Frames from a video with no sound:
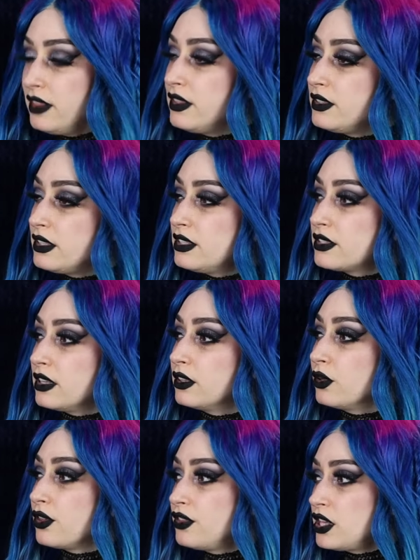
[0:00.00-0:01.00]
This is a
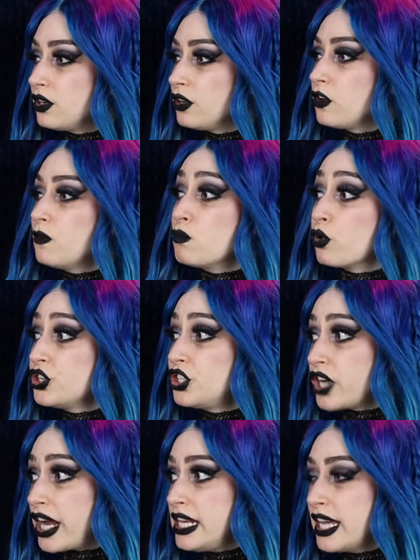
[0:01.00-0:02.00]
little thinner, more
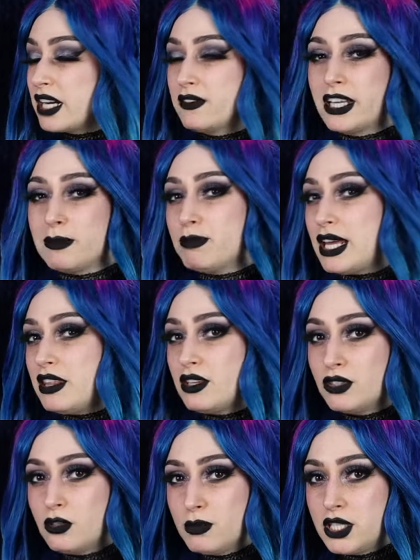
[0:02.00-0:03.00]
shiny, kind of like bathing
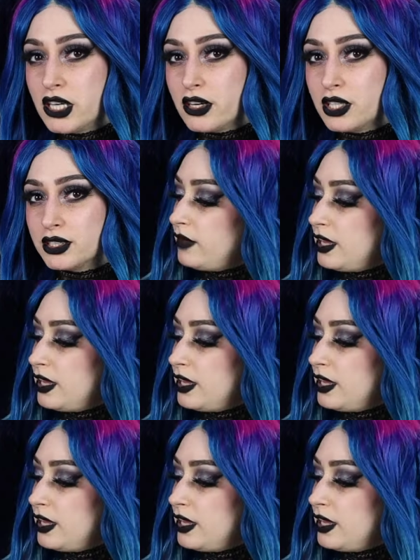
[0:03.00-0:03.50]
suit material.